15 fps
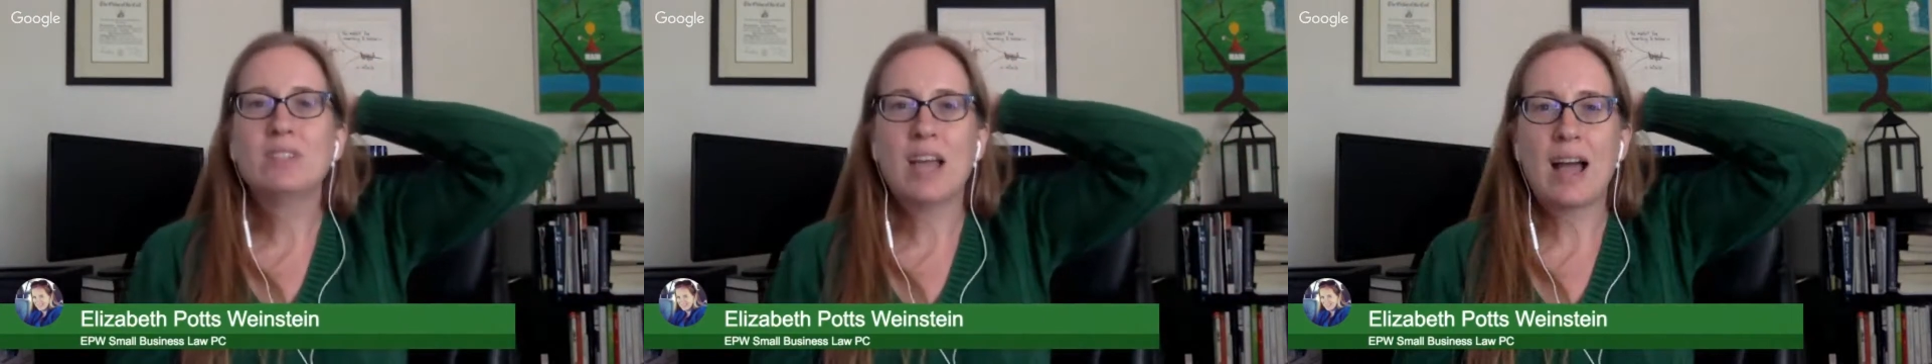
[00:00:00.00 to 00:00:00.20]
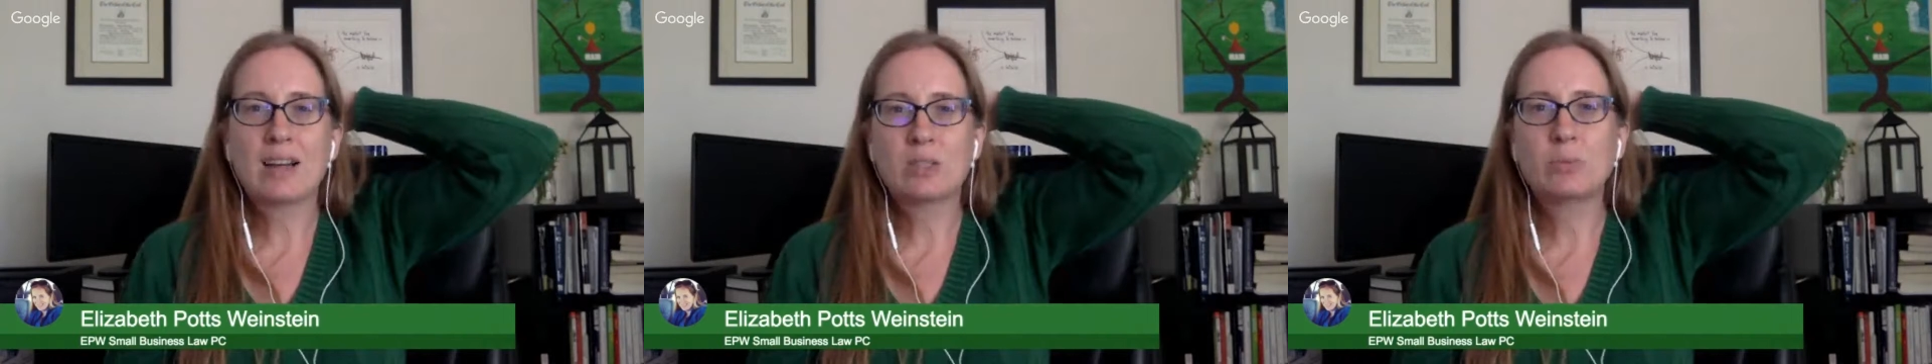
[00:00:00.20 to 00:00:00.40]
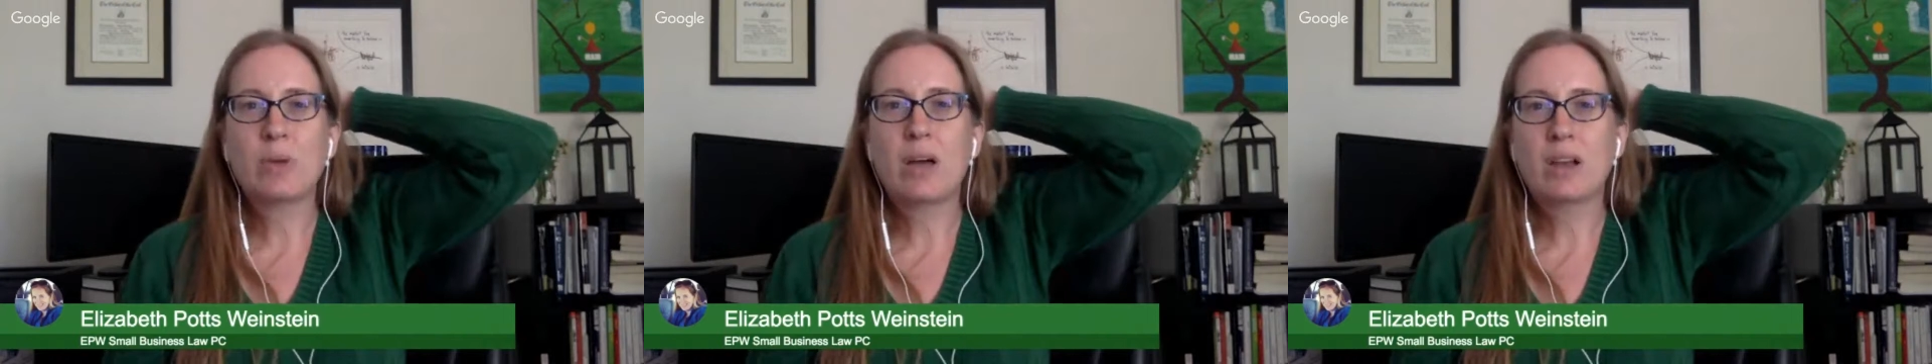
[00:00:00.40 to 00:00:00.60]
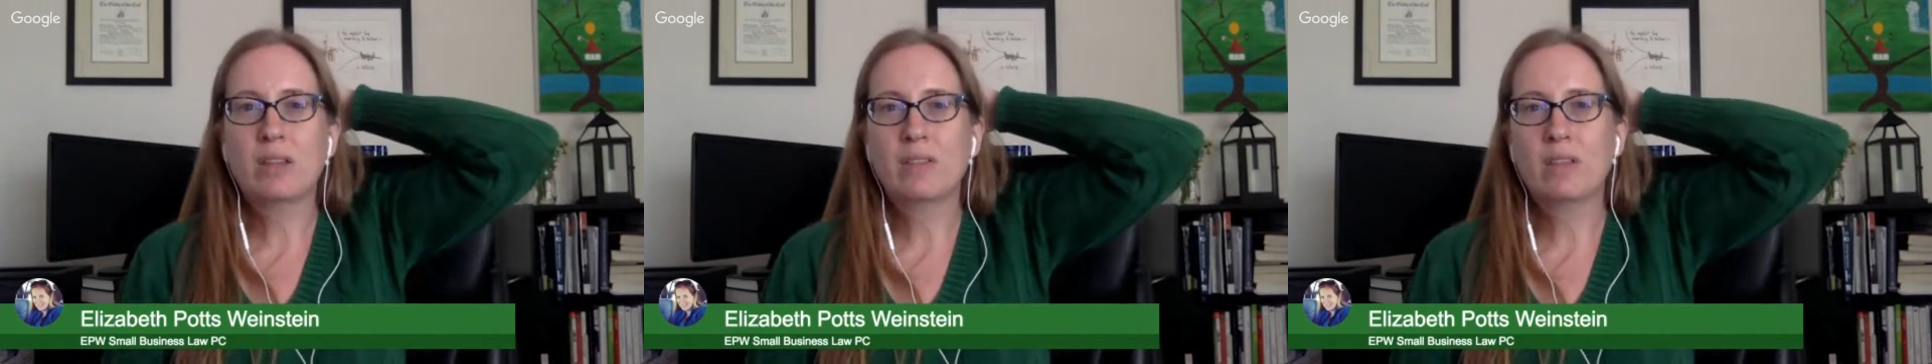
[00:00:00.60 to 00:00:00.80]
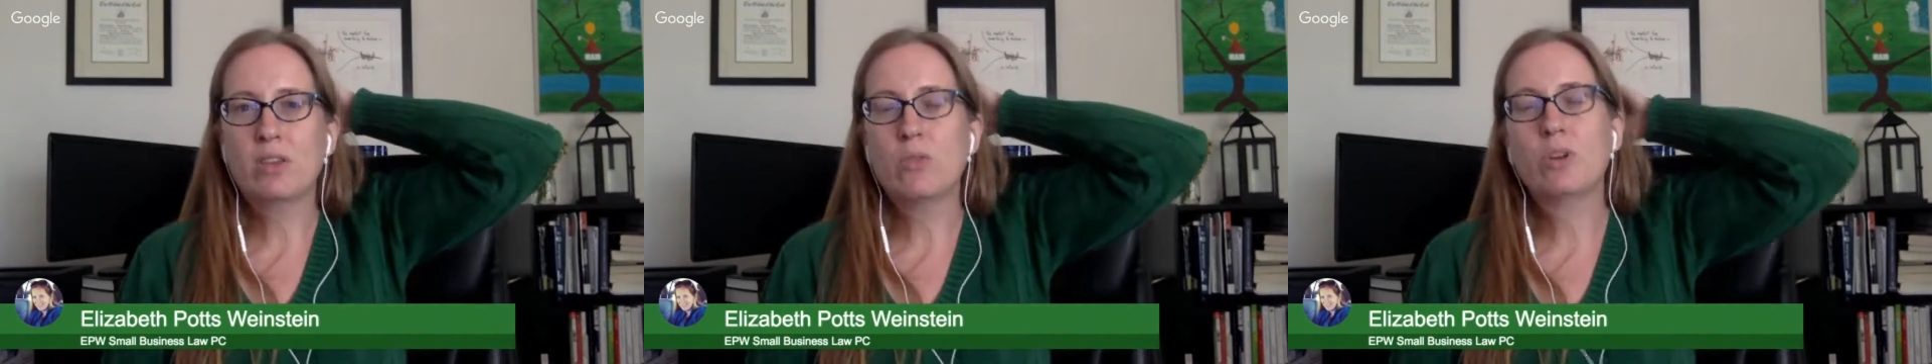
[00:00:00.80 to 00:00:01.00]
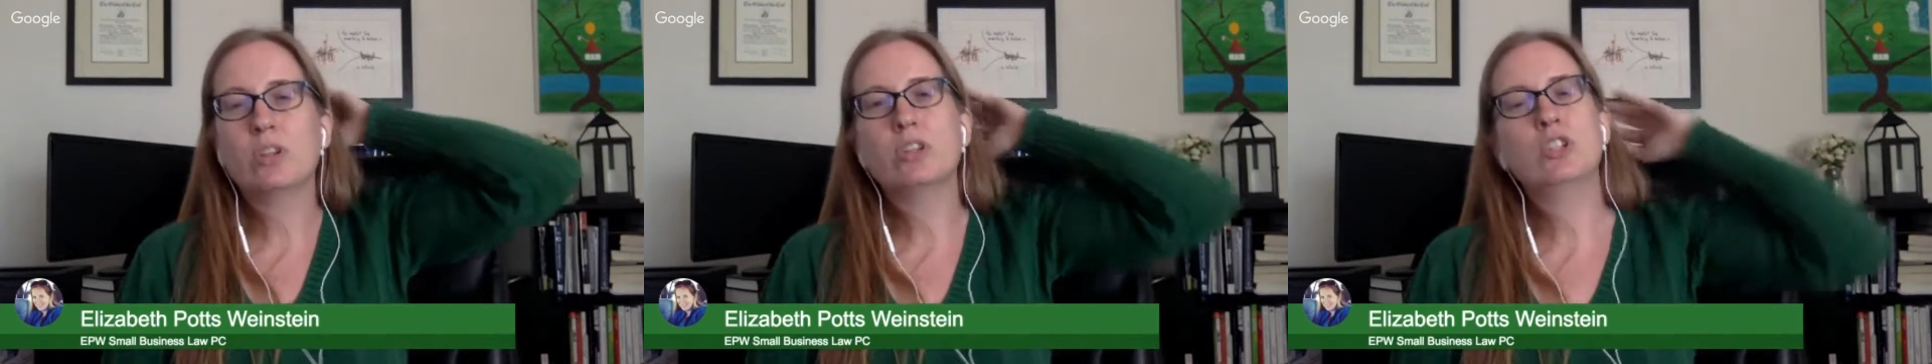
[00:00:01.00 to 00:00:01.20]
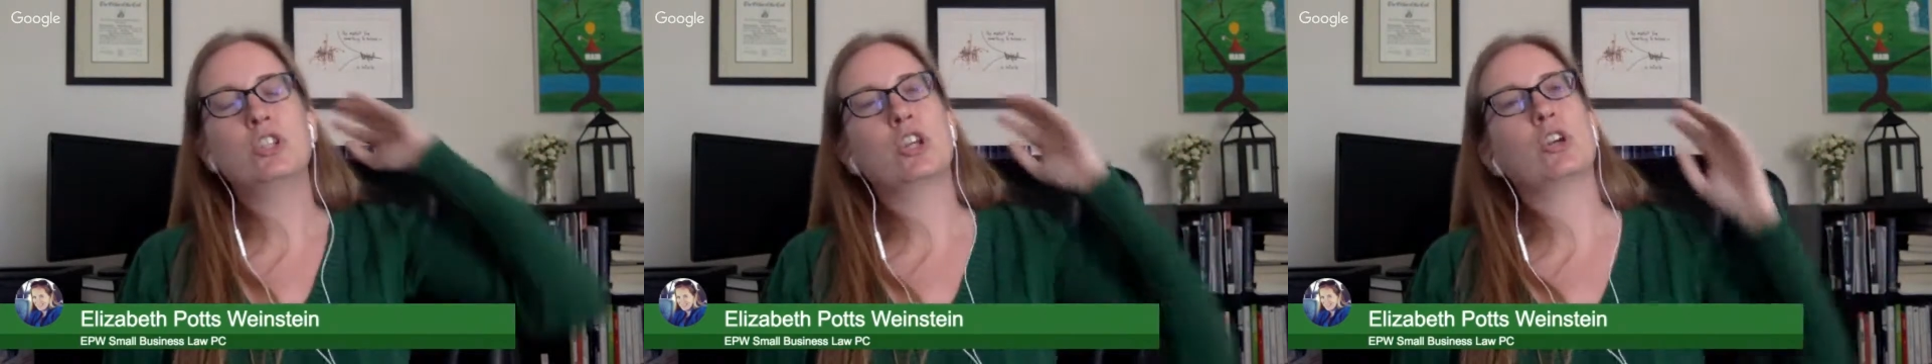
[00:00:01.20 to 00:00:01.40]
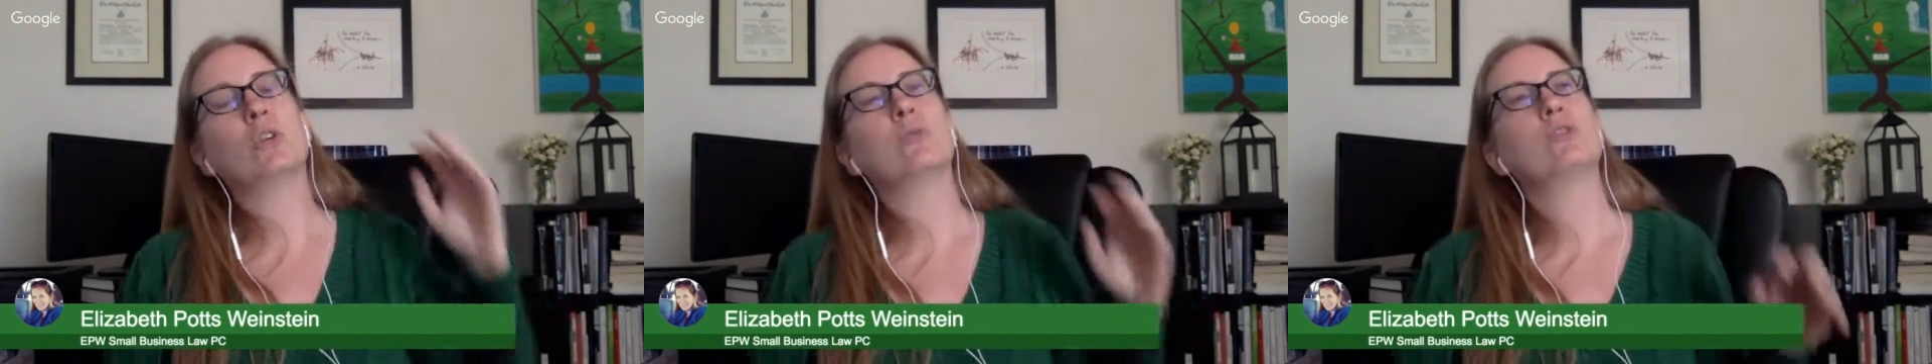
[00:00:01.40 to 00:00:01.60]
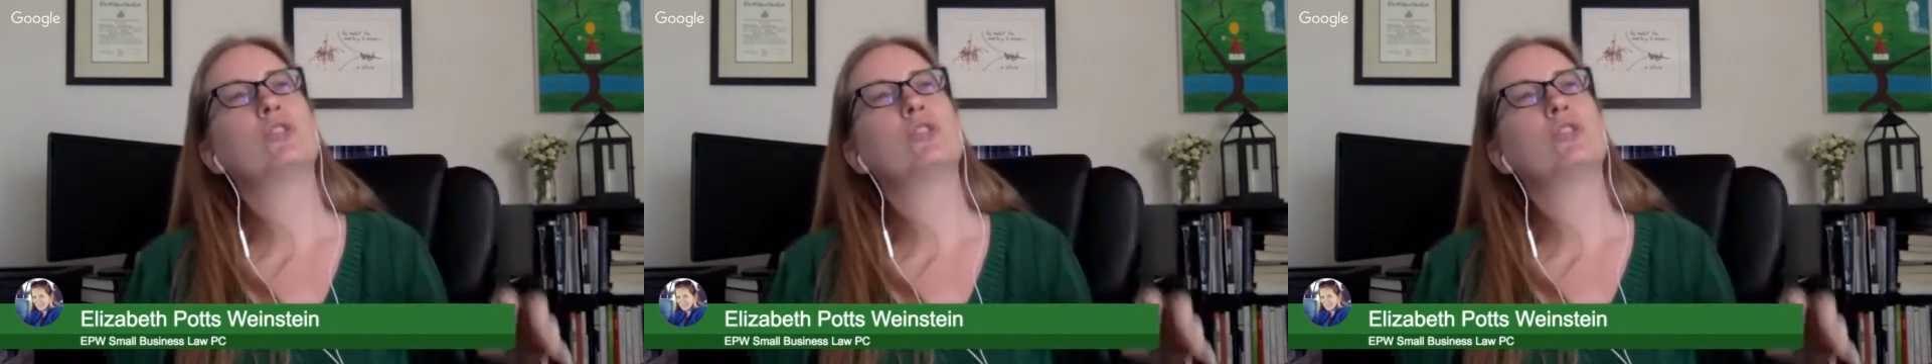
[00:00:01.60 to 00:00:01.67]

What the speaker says: tax planning that you can do.